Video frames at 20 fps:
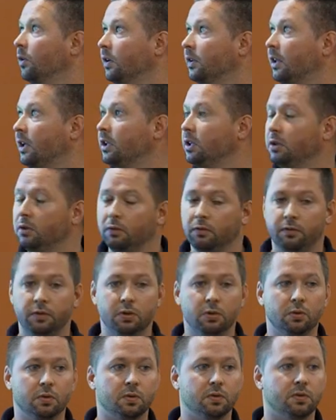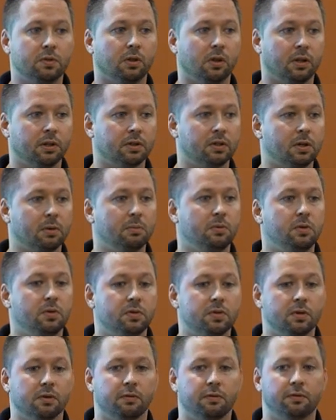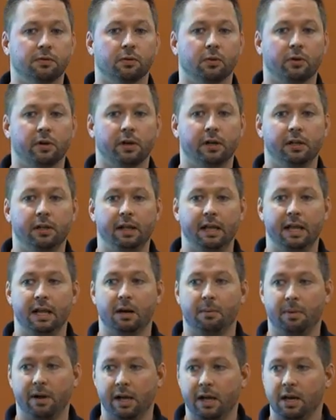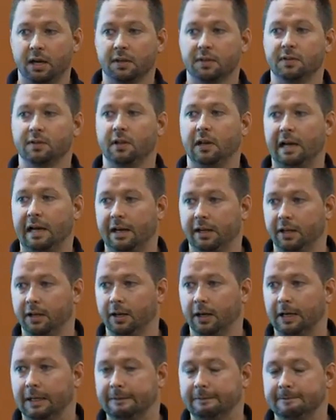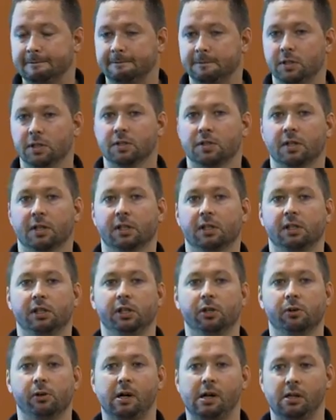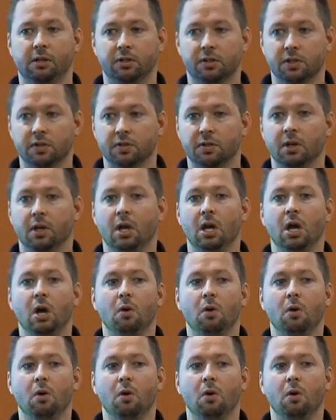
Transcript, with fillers: knowing that you've used long-term use of fluoride antibiotics on and off. Just like a urologist